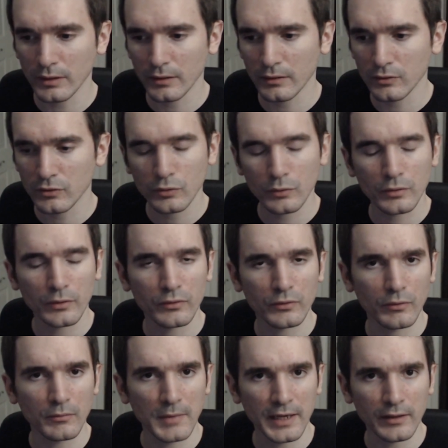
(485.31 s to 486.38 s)
too close to a
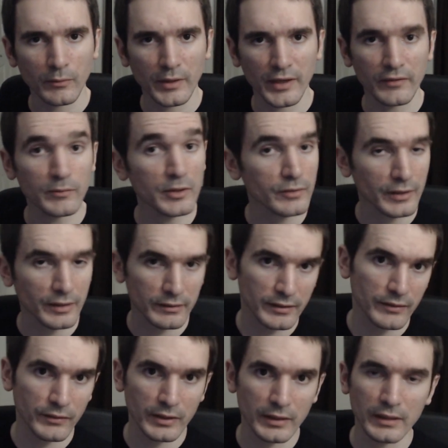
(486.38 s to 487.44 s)
microwave, much like a
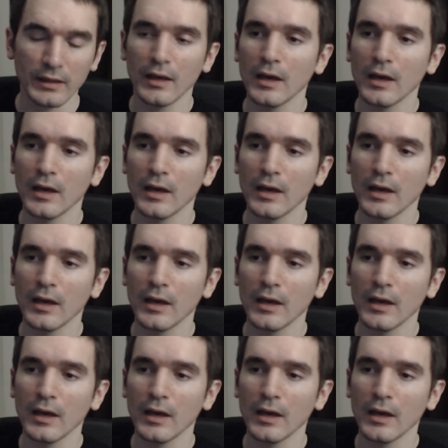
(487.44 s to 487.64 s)
TV,